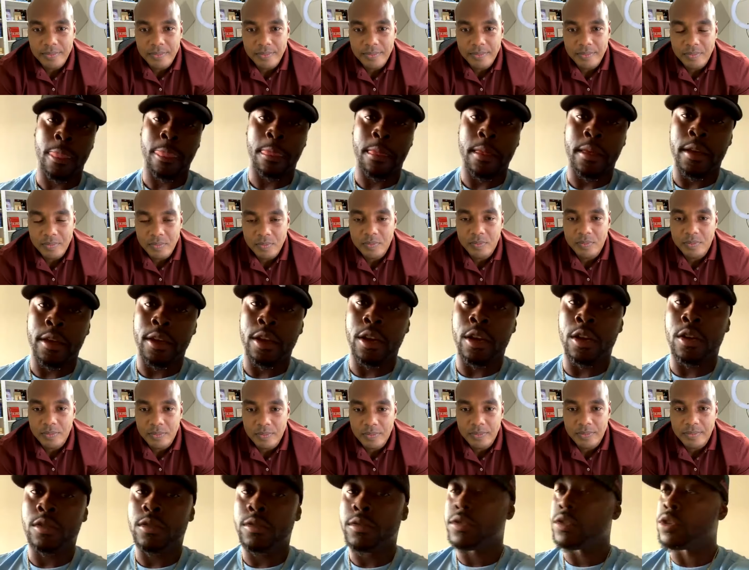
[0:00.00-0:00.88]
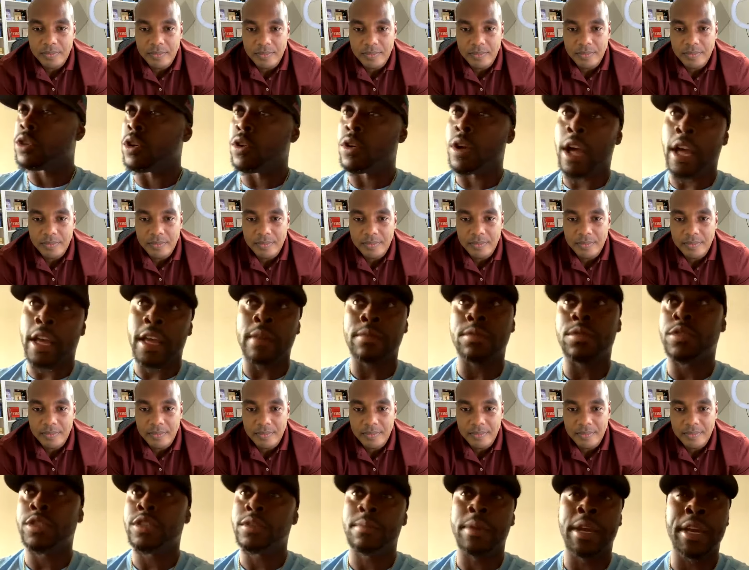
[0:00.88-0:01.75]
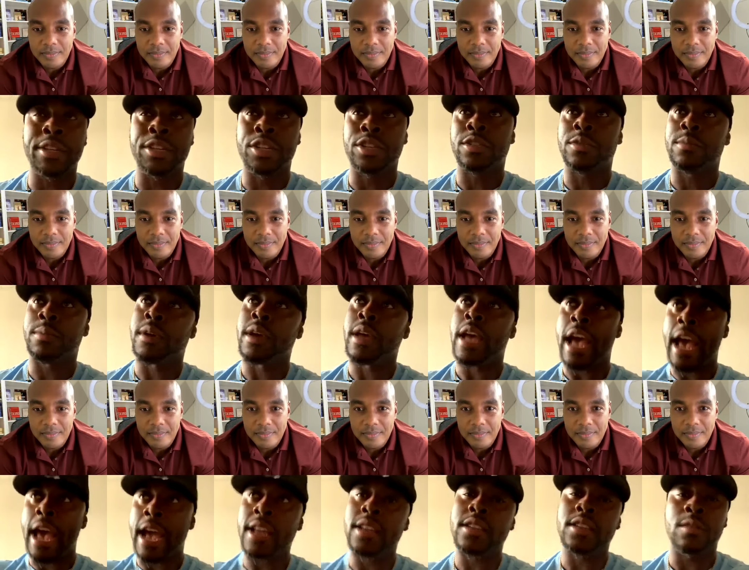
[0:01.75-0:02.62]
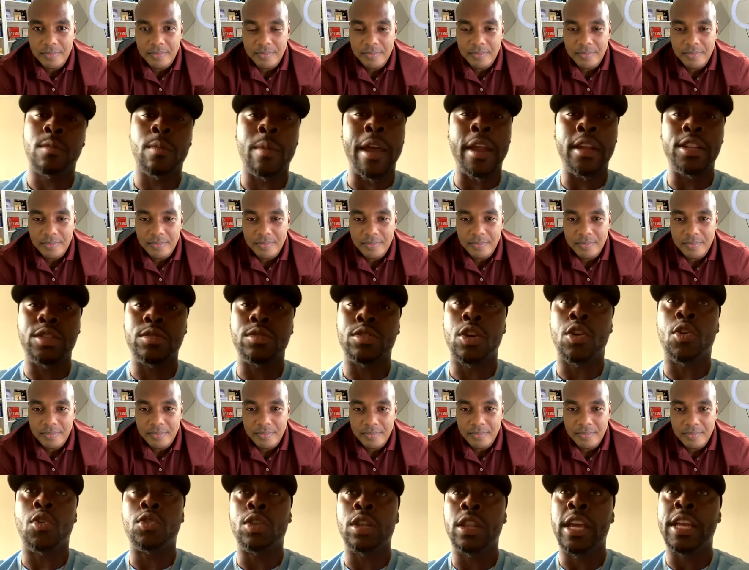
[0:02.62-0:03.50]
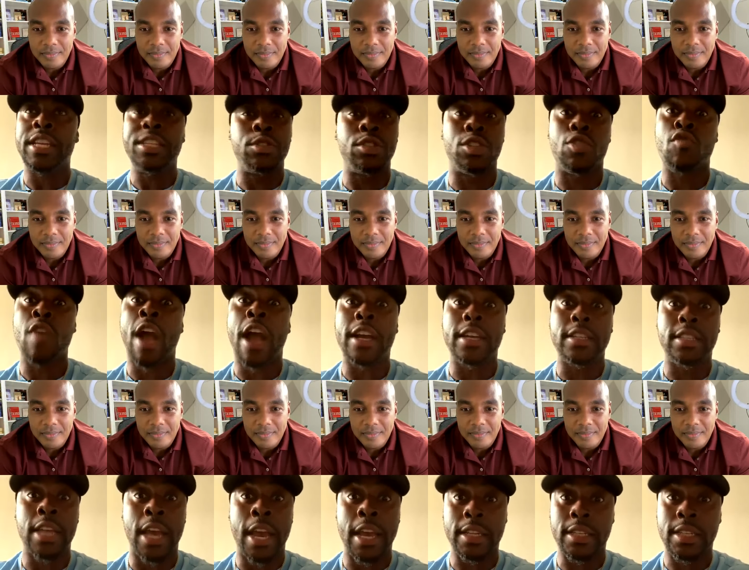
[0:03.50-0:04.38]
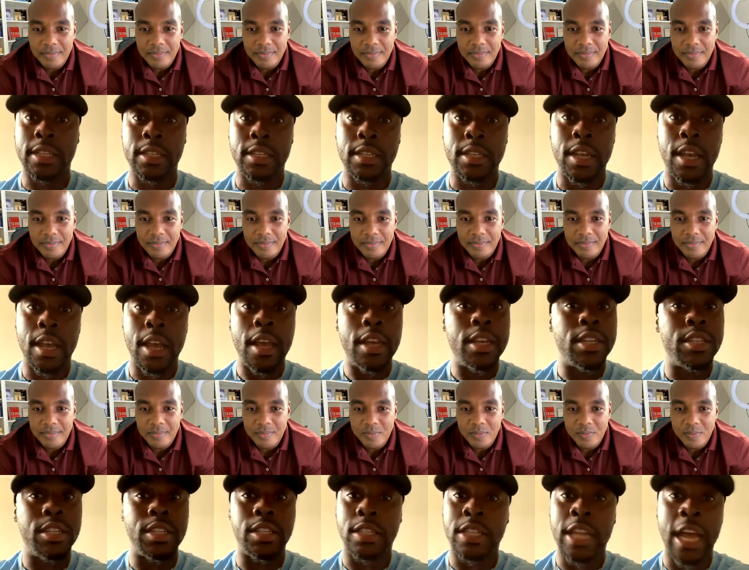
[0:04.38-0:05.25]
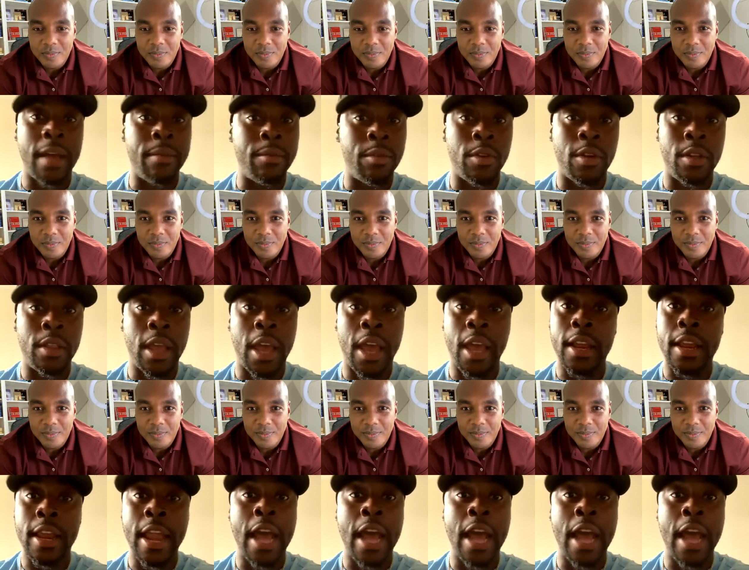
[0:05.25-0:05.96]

Speaker 1: you know. So I kept switching majors, but I had somebody. She was an older lady. She was a rocket scientist. She stopped doing that. Now